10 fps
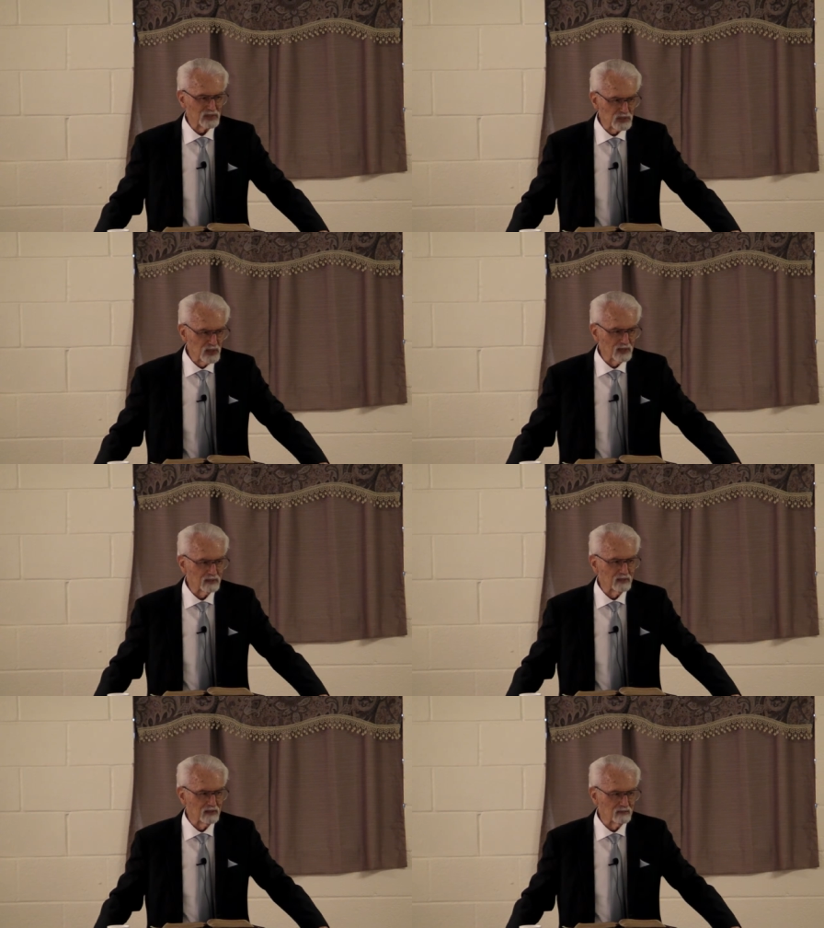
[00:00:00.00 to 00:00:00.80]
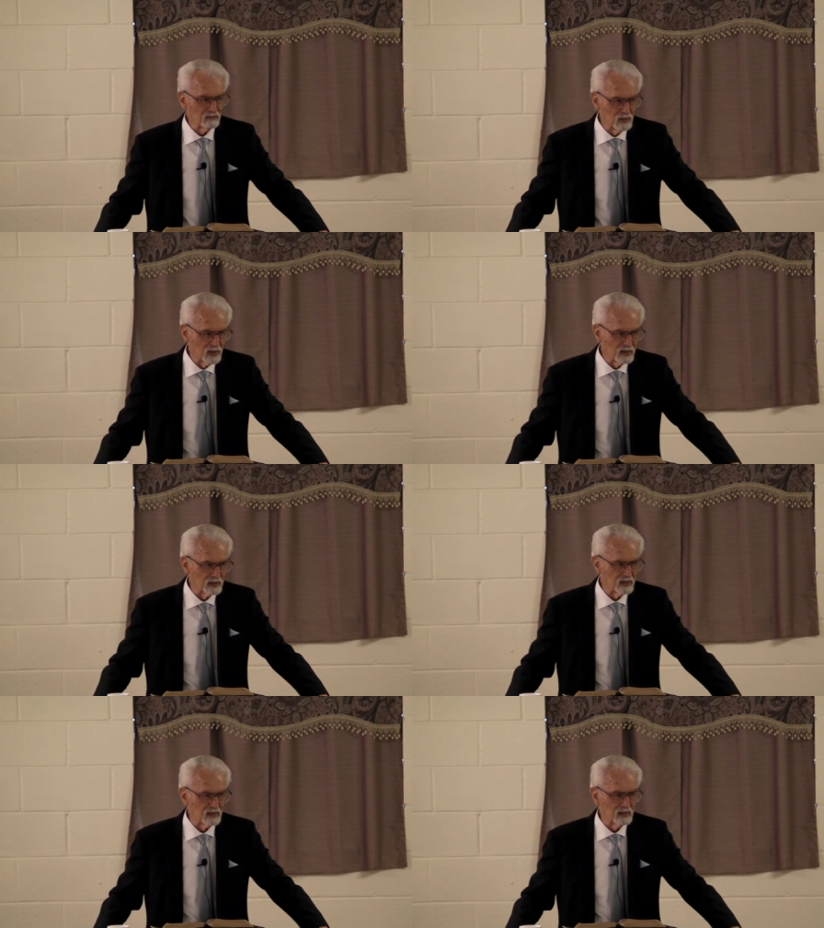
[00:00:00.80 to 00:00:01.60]
the shed
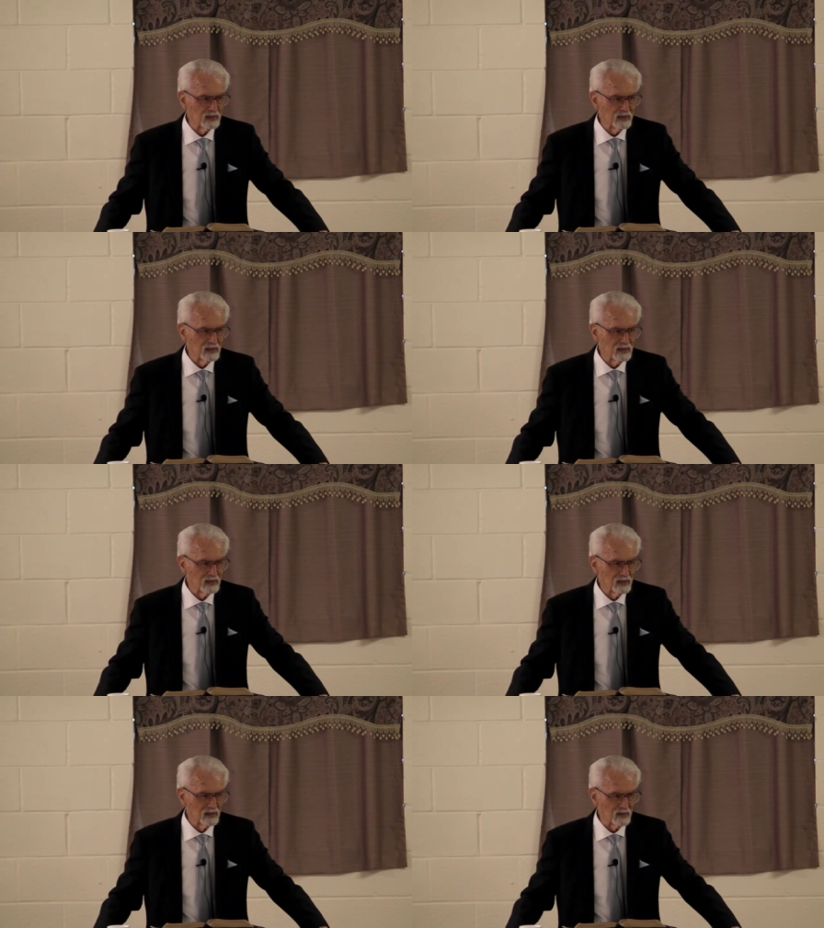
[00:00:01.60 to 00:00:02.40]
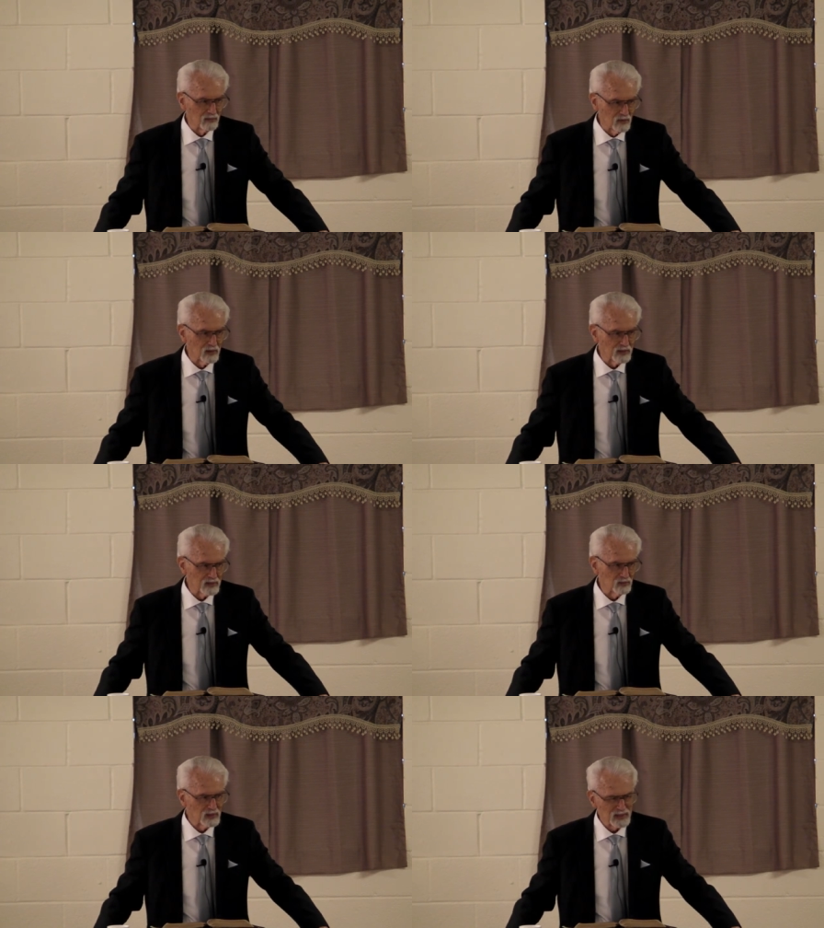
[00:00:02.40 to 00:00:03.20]
blood of
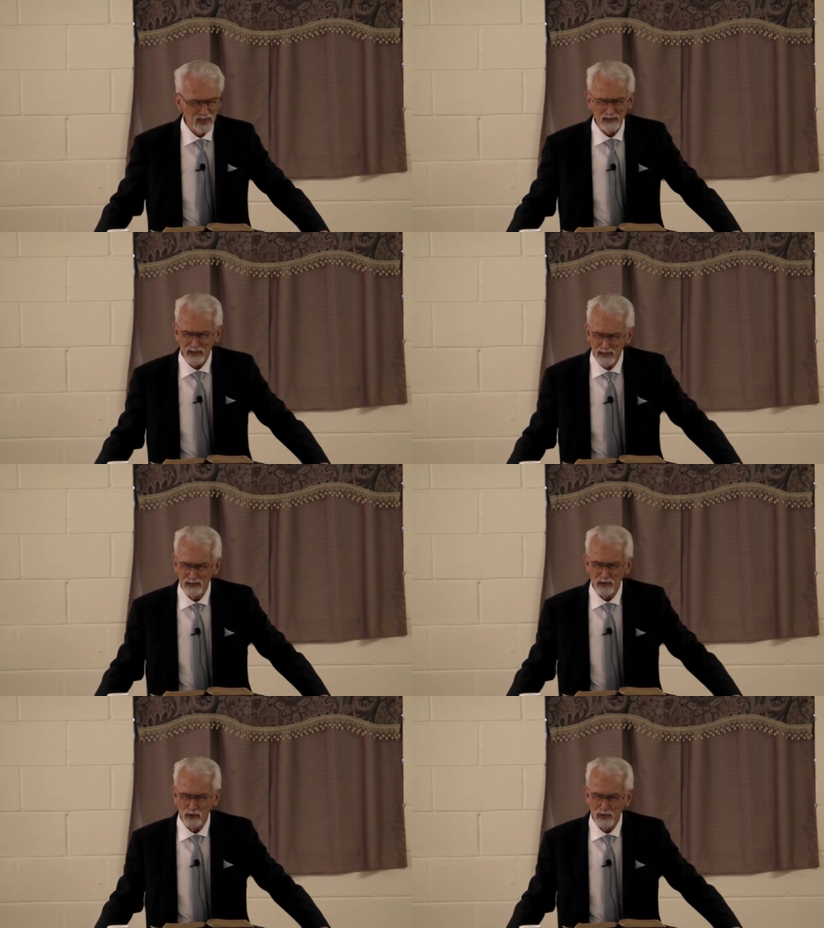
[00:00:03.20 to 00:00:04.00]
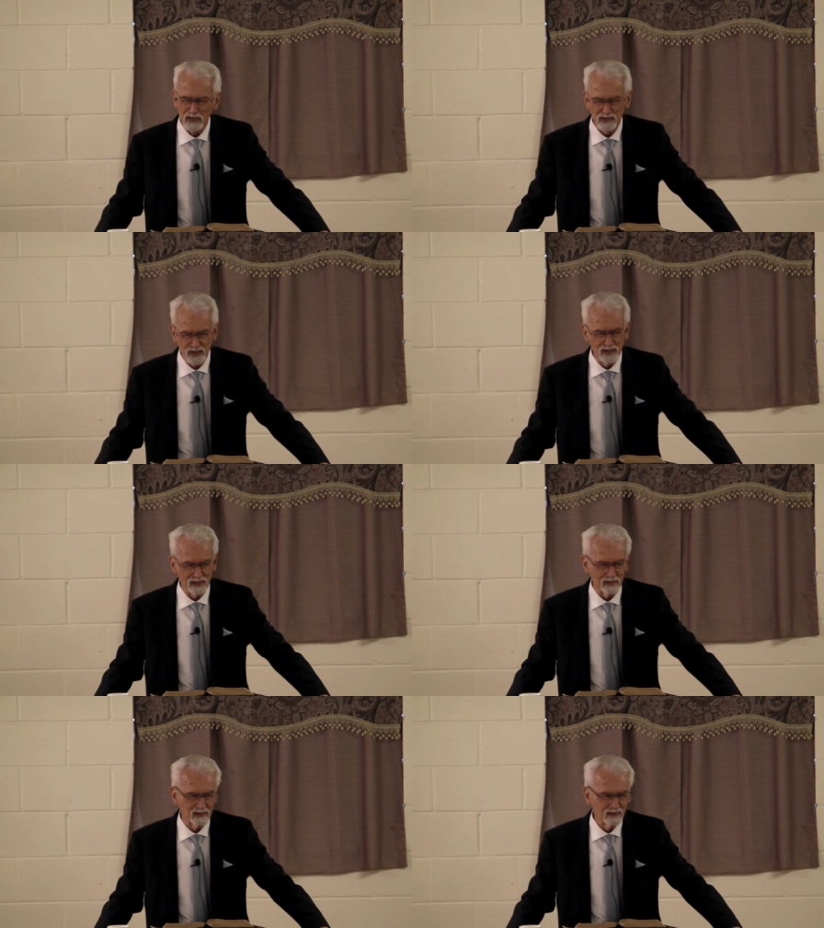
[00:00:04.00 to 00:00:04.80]
Christ. What does that tell you about
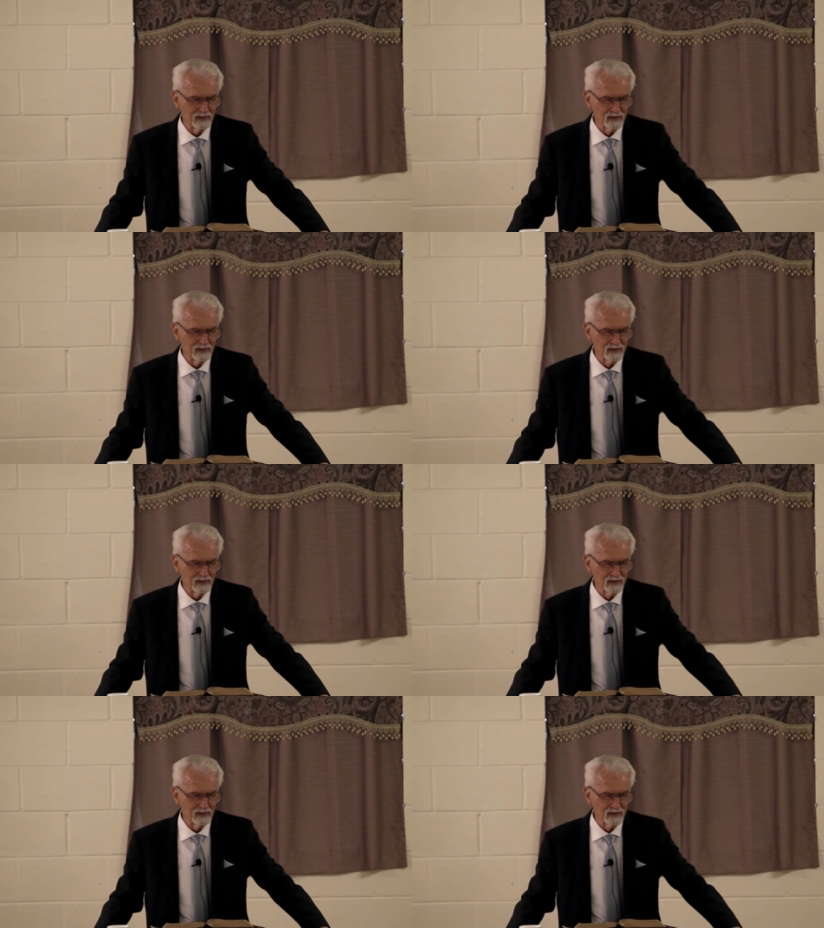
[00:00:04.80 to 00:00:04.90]
sin?